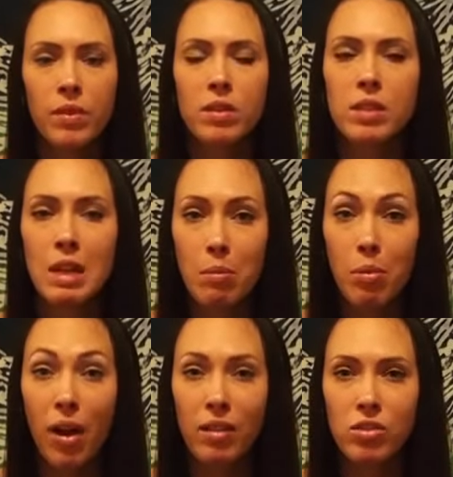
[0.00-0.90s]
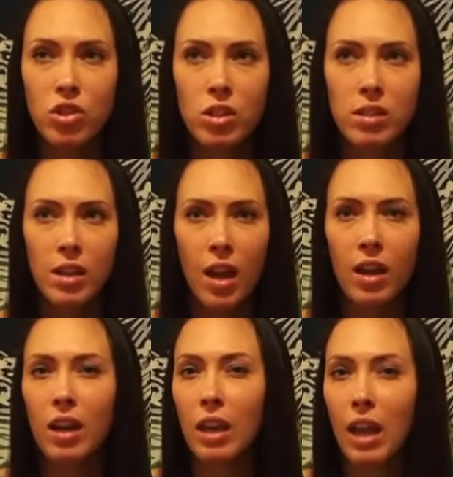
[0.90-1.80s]
deep breaths just to
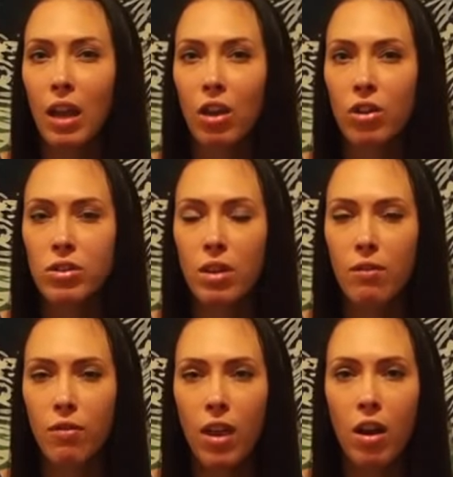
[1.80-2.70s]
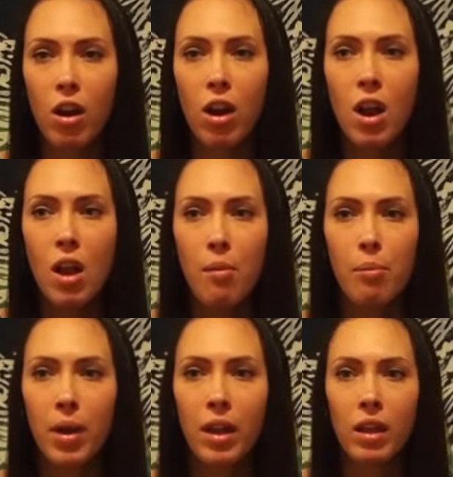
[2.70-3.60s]
kind of get yourself there.
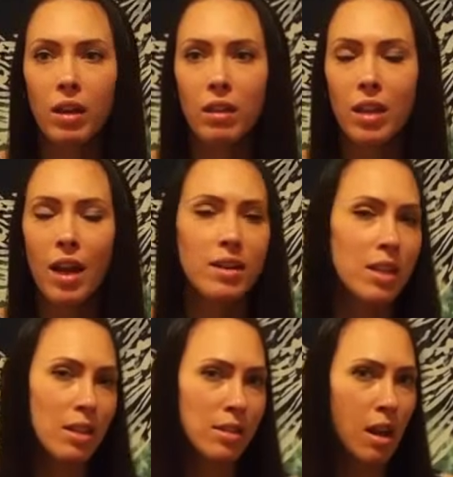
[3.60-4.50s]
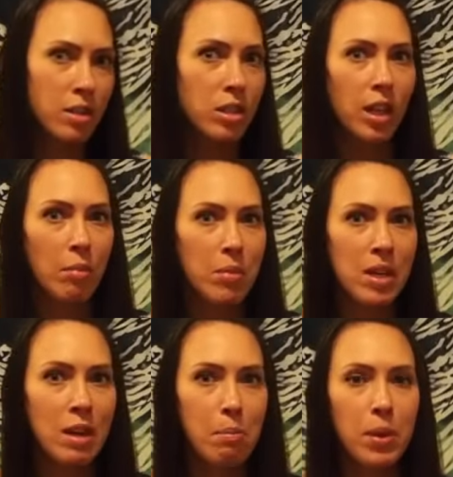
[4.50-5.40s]
But the idea is not to like
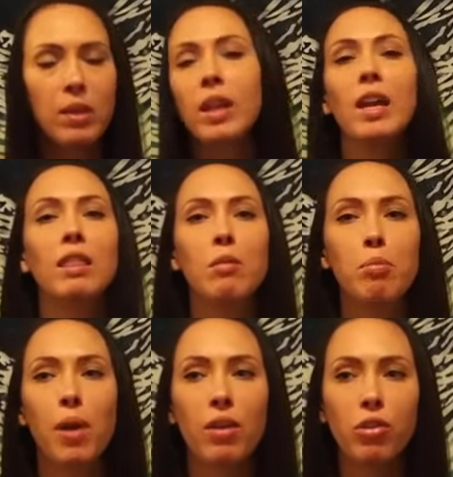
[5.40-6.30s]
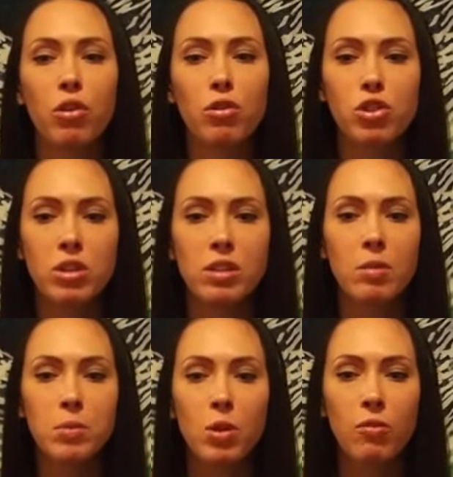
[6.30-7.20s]
manipulate the breath. You're just
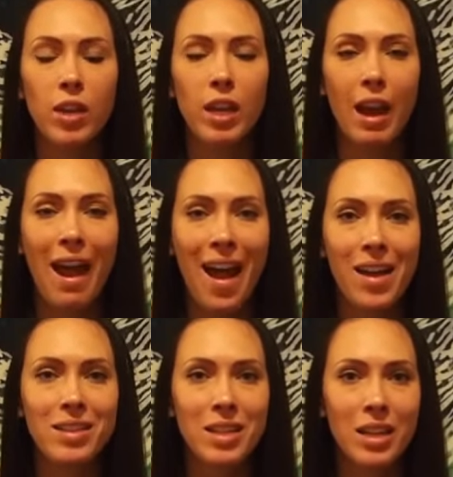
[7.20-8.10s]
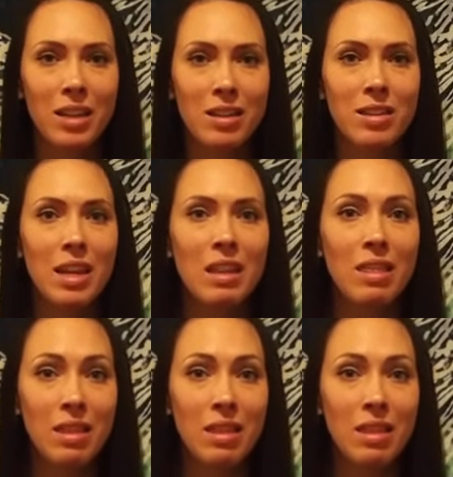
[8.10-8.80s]
observing it as it is in